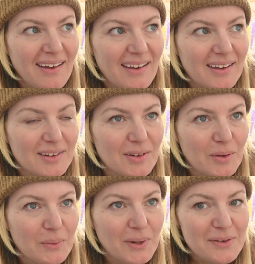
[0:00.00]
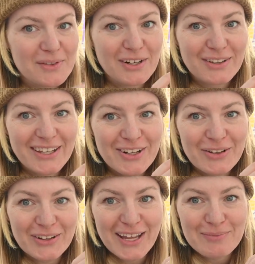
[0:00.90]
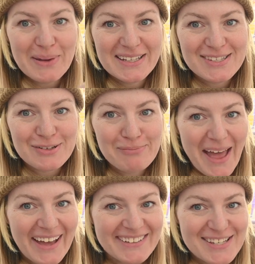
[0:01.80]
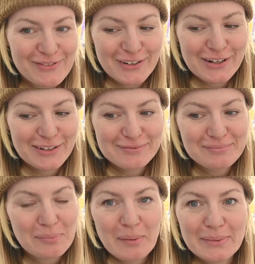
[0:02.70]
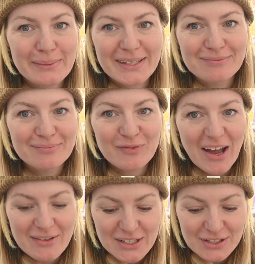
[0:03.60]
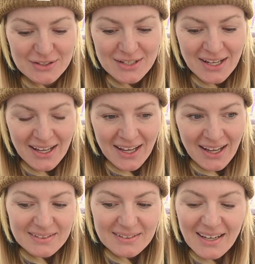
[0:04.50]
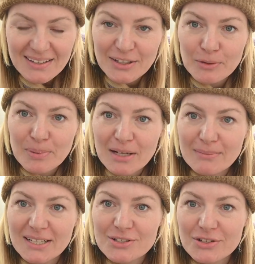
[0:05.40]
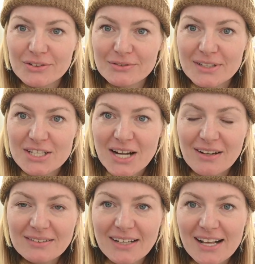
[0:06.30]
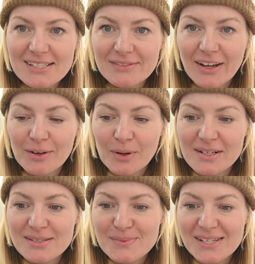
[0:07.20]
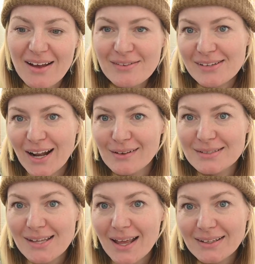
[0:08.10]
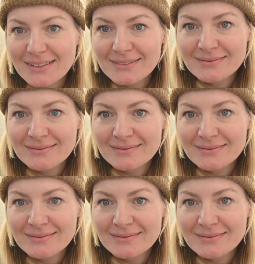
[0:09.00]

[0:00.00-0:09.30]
in one of their little like pencil bags for probably 5 years. Yeah, their brand manager reached out and asked if I wanted some stuff, and I was like,